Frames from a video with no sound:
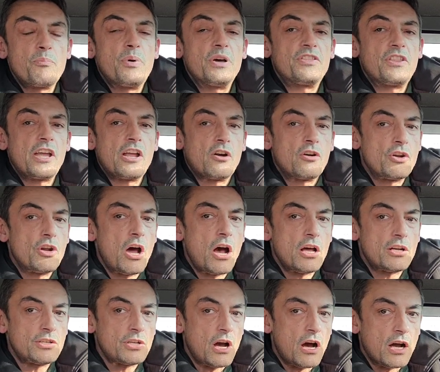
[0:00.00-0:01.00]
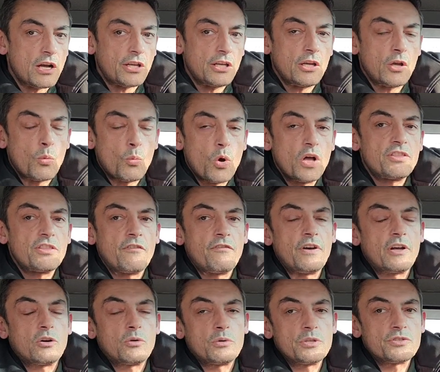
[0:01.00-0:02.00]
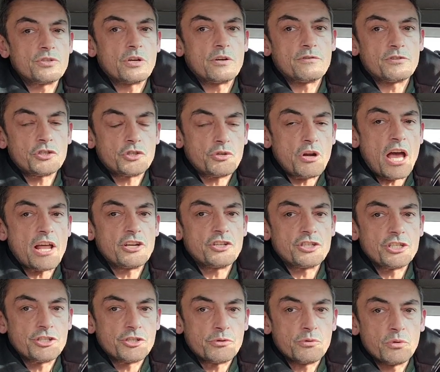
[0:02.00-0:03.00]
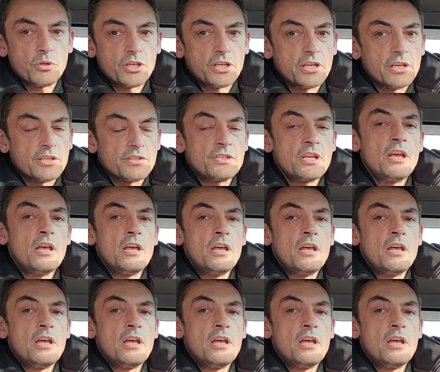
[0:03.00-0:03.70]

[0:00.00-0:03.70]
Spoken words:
but they are not talking what the Federal Reserve strategy truly is.